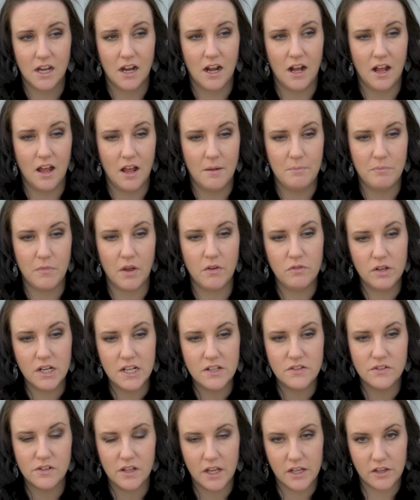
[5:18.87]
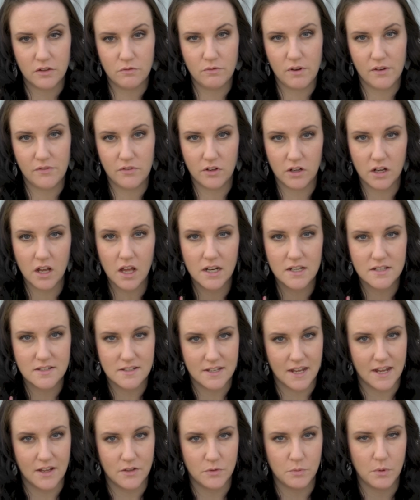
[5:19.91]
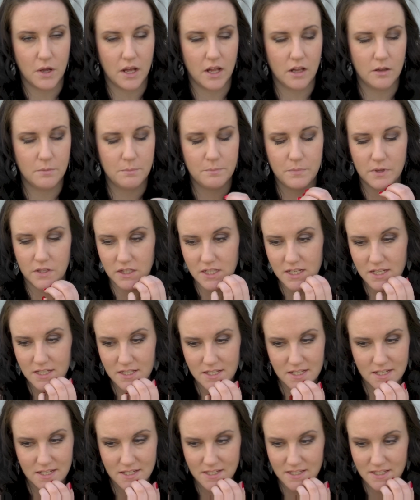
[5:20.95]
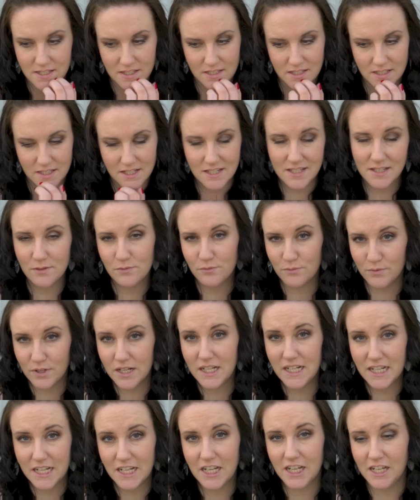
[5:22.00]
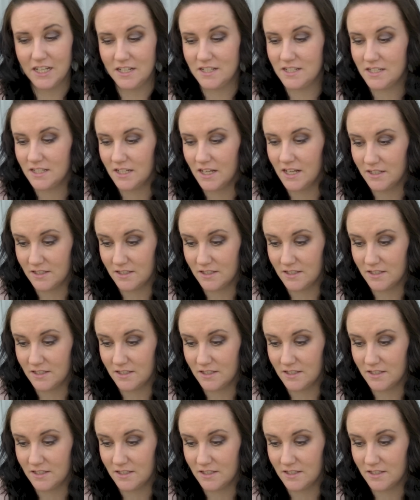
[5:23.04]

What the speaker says: I really do like the Revlon Colourstay as well, but this is really good.